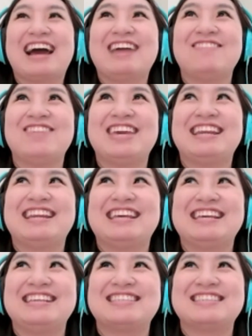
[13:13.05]
I mean,
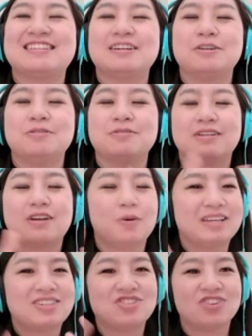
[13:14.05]
he's still
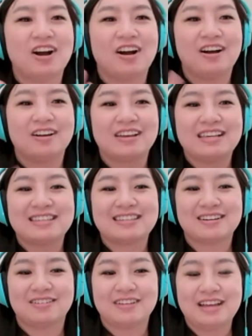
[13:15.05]
going strong. He
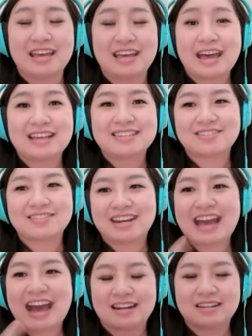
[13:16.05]
still has a great
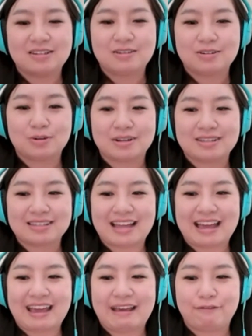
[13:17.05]
attitude towards
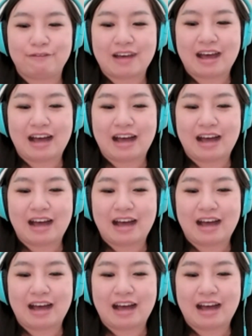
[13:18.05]
life.